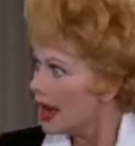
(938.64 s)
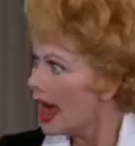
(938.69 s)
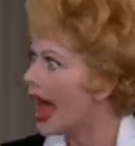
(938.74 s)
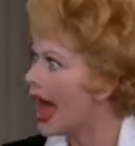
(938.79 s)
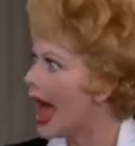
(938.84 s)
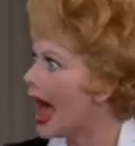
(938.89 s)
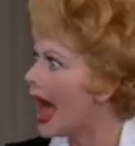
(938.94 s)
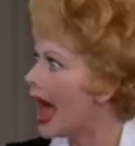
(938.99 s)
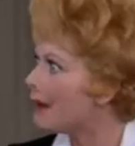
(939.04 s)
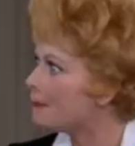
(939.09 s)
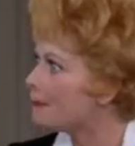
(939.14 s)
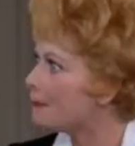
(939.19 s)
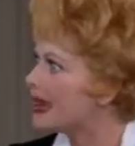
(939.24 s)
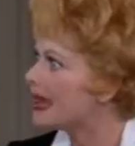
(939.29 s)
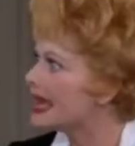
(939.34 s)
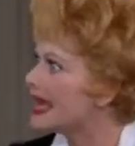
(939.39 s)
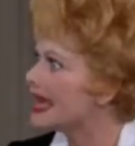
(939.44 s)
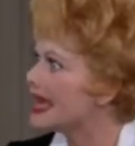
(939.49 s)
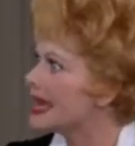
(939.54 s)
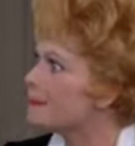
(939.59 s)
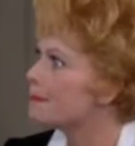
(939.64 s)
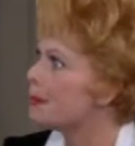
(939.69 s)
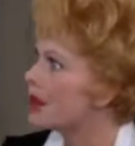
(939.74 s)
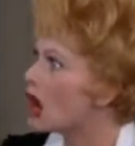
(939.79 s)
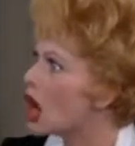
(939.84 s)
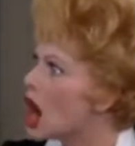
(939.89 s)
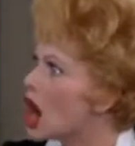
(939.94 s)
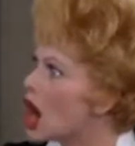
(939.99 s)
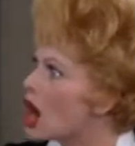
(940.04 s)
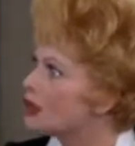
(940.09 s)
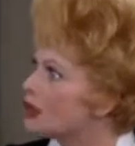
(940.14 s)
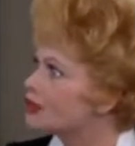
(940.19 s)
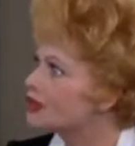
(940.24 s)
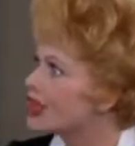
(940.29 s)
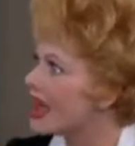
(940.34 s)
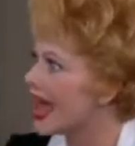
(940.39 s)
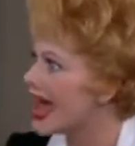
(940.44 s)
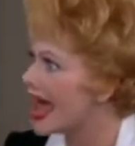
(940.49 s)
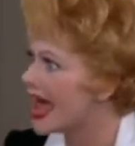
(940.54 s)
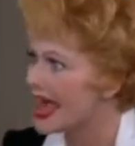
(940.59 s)
Happy, Happy
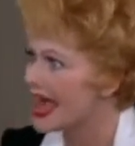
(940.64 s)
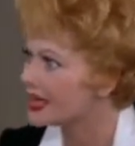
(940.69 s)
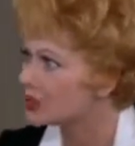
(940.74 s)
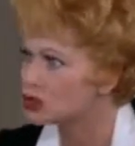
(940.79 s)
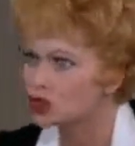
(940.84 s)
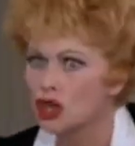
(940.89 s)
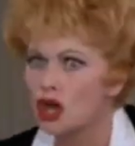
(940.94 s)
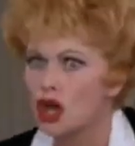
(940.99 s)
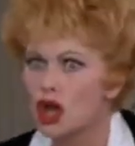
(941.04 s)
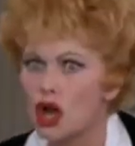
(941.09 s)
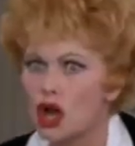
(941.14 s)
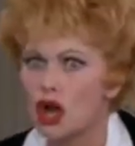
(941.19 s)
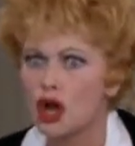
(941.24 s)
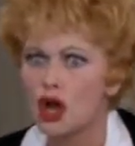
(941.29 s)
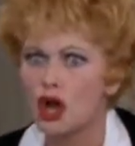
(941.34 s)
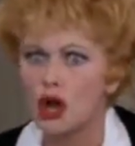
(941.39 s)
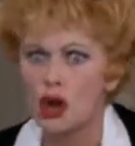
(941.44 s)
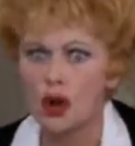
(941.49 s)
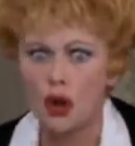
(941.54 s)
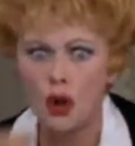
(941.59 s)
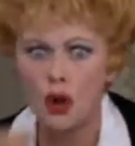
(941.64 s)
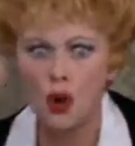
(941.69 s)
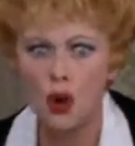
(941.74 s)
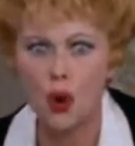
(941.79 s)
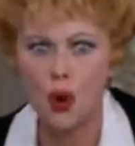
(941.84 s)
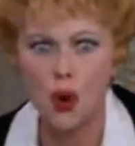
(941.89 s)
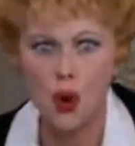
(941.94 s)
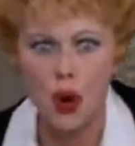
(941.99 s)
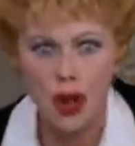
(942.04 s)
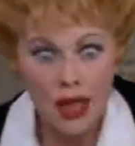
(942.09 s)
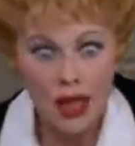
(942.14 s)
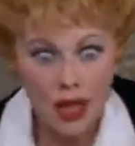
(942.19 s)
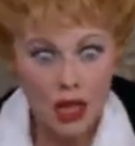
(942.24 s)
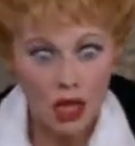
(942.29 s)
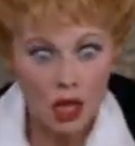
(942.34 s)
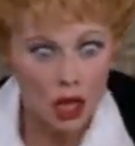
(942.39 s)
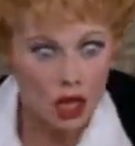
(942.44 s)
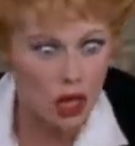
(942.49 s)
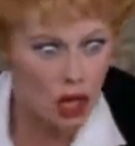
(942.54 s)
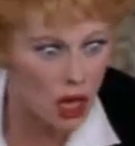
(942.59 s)
birthday, birthday to...
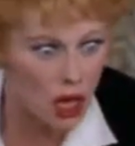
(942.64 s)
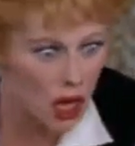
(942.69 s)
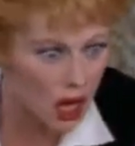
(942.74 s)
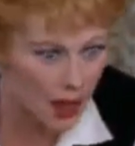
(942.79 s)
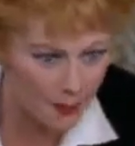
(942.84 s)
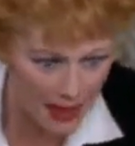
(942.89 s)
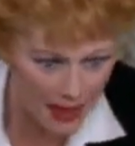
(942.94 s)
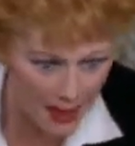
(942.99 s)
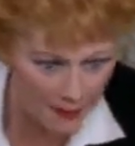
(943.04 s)
Good